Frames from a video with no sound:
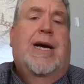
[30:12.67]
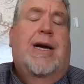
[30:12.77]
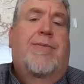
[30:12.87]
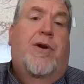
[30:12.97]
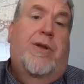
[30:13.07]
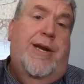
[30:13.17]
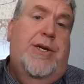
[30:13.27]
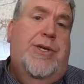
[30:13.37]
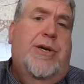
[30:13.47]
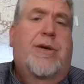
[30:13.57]
their
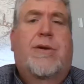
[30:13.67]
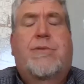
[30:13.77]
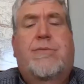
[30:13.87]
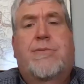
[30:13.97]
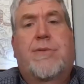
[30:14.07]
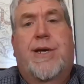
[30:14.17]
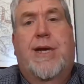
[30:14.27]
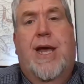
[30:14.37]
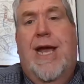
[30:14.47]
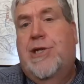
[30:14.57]
literature,
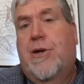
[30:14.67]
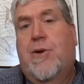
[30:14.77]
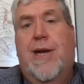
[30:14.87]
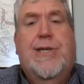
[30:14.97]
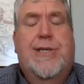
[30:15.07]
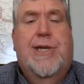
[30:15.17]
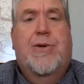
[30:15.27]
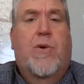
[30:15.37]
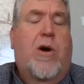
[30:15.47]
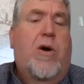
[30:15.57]
the ancient Greeks,
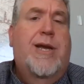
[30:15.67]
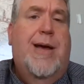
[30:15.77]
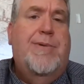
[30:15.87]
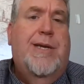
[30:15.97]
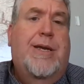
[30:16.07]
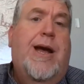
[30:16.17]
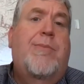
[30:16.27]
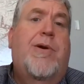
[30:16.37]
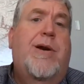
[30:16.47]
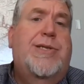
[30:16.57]
etc., were all kept in
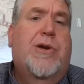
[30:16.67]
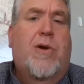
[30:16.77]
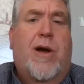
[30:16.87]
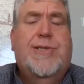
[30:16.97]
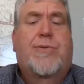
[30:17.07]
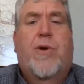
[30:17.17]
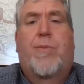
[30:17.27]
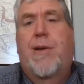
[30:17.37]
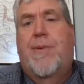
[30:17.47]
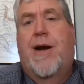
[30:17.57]
libraries across the
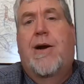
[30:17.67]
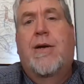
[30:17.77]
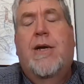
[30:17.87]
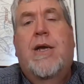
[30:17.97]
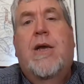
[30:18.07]
Roman Empire.